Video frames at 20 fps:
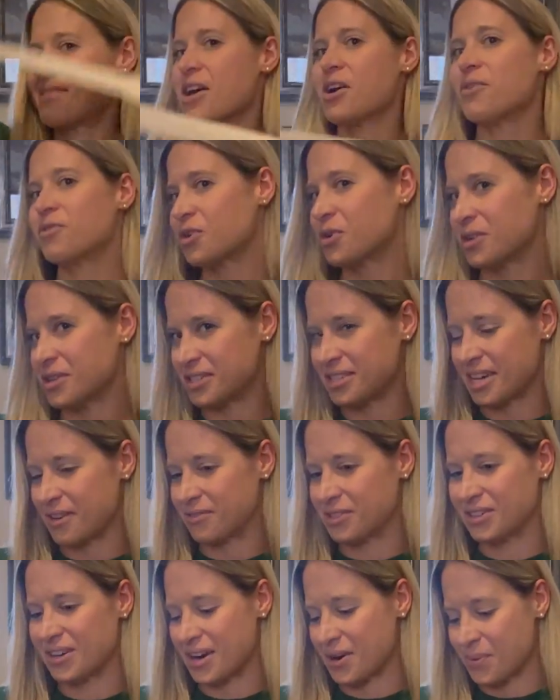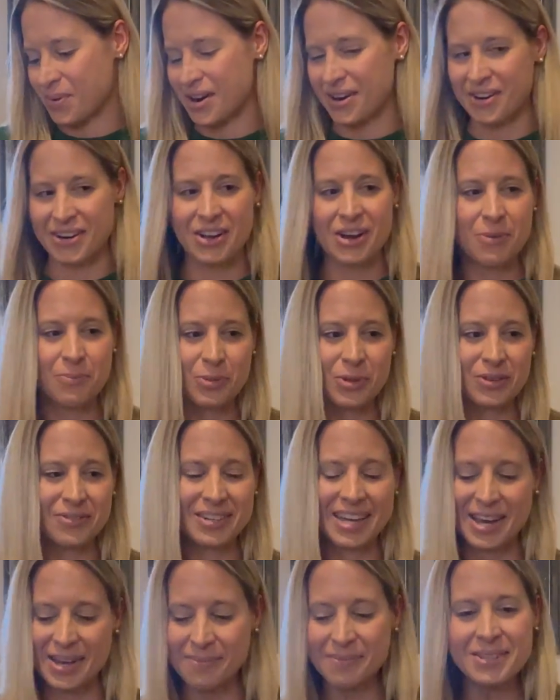of course, after I wear it a couple of
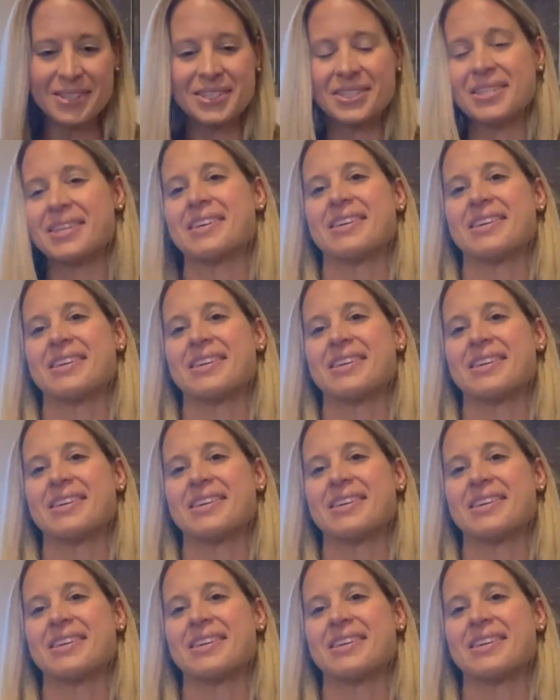times.